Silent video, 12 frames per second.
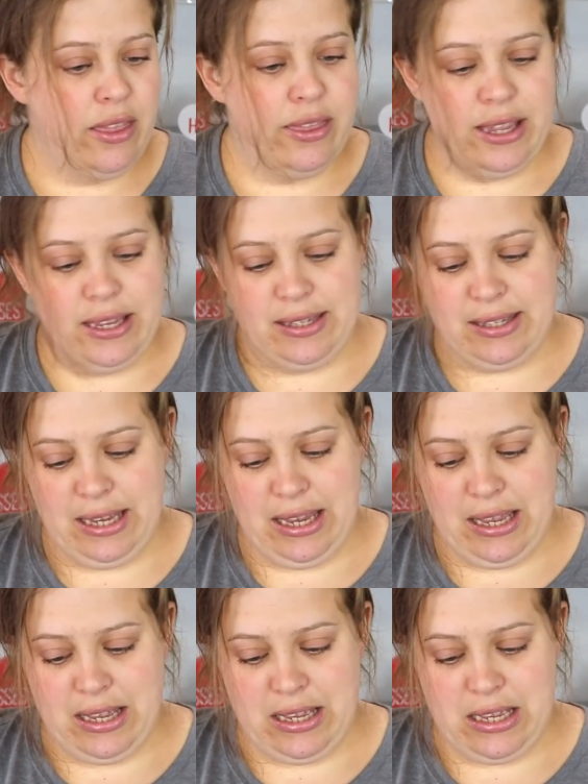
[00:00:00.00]
This
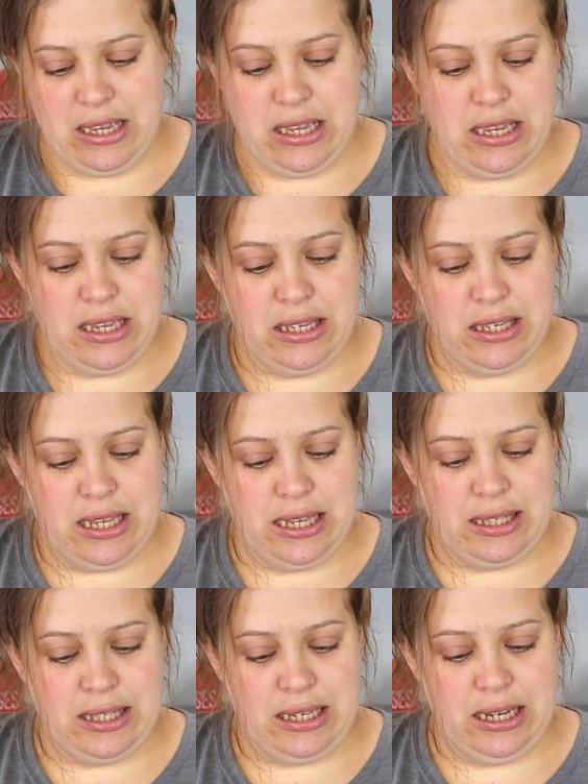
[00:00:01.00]
is,
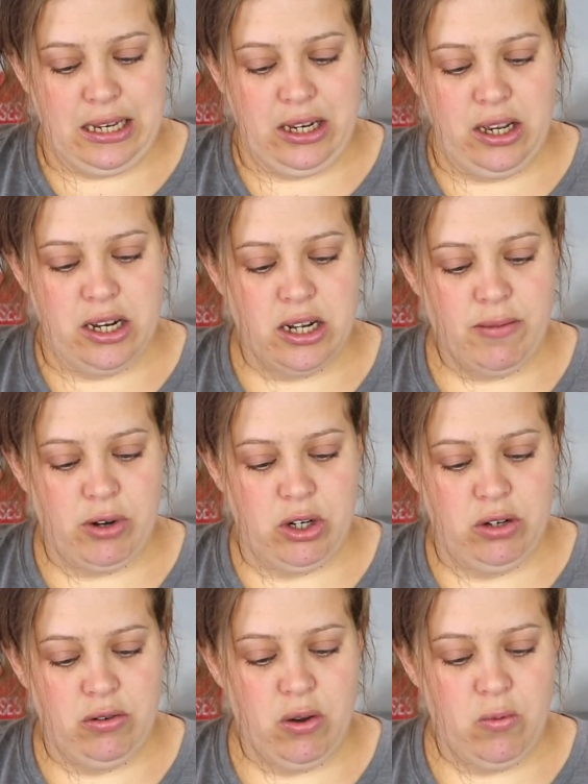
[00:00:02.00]
let's see, number
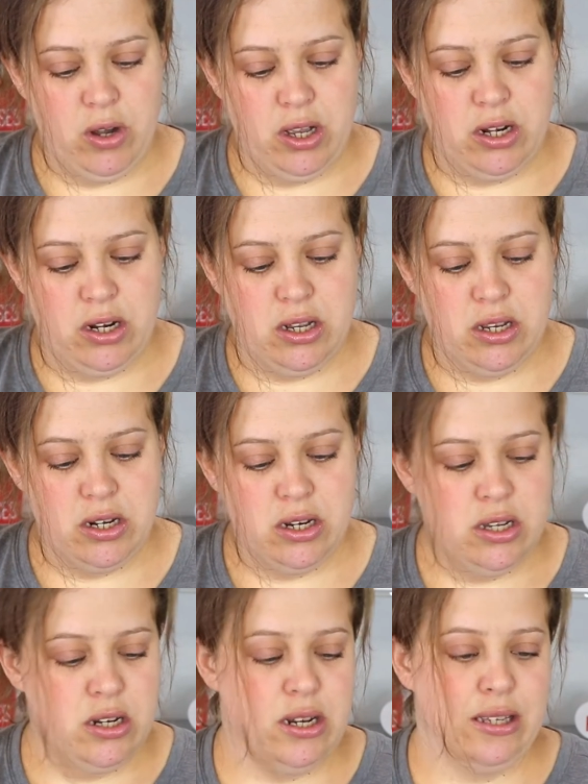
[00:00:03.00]
201.
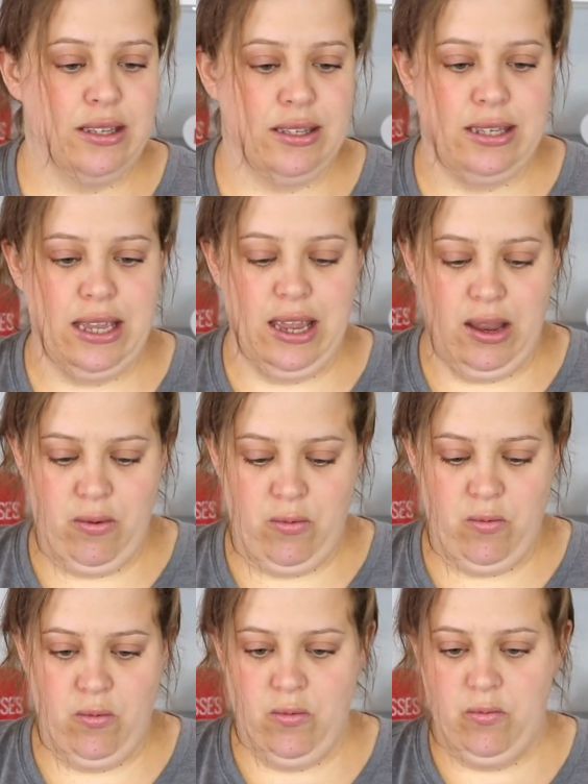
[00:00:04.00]
Doesn't say
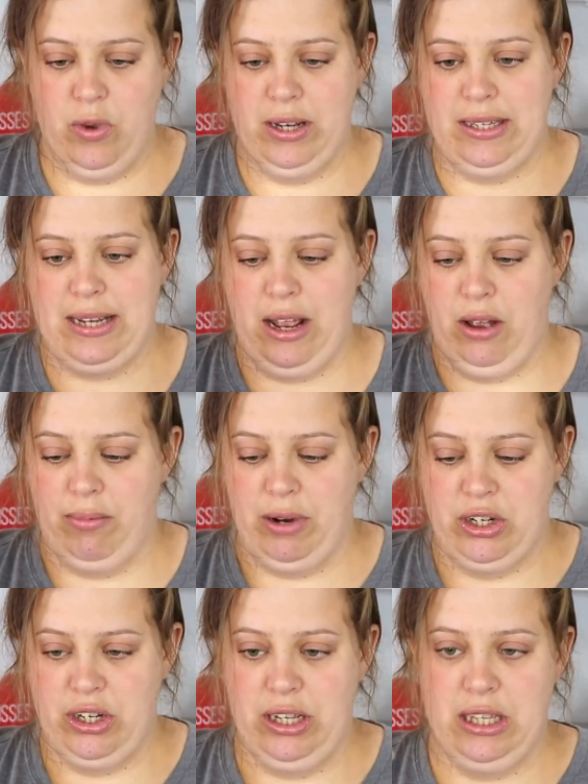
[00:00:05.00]
what style
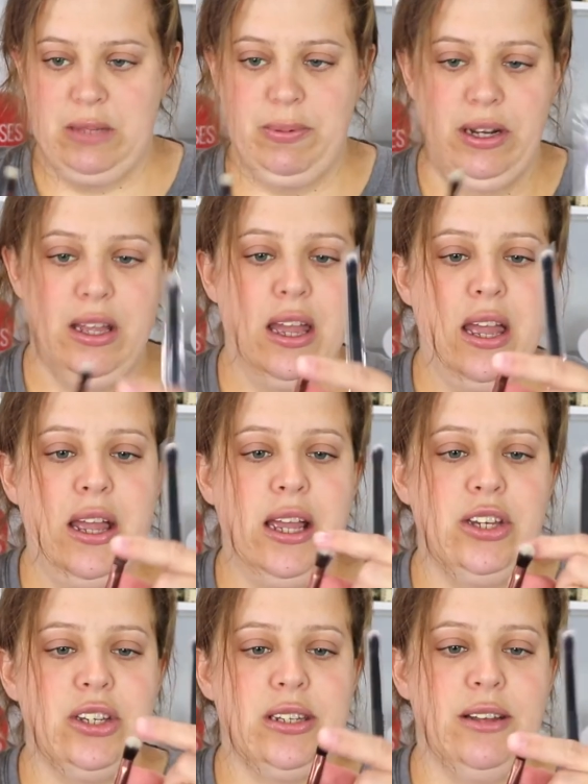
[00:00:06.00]
brush it is, but
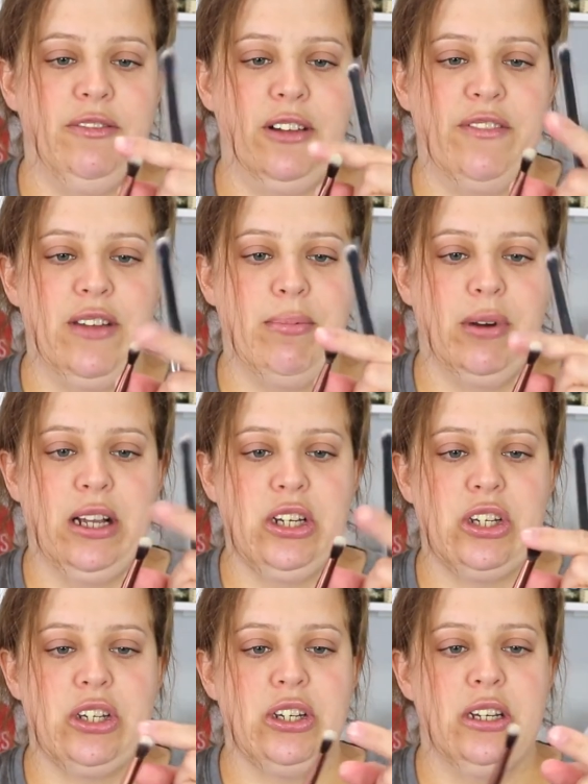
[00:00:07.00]
it's just a fluffy
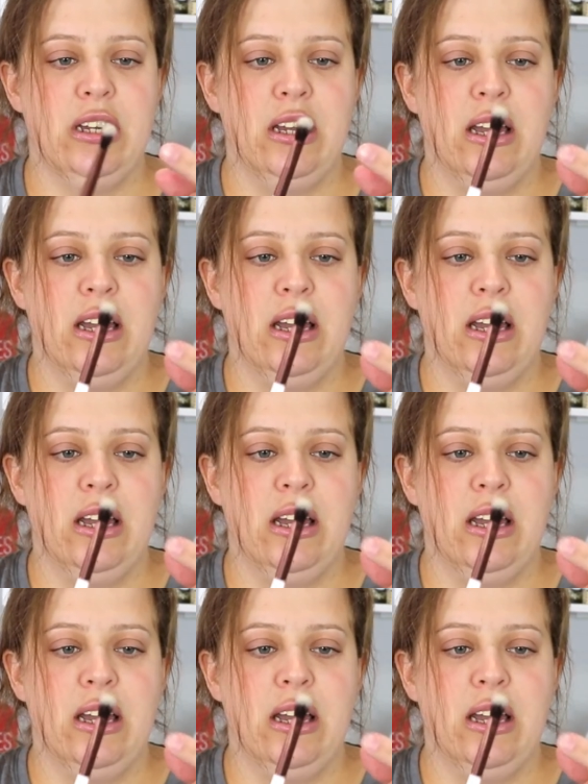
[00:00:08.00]
brush.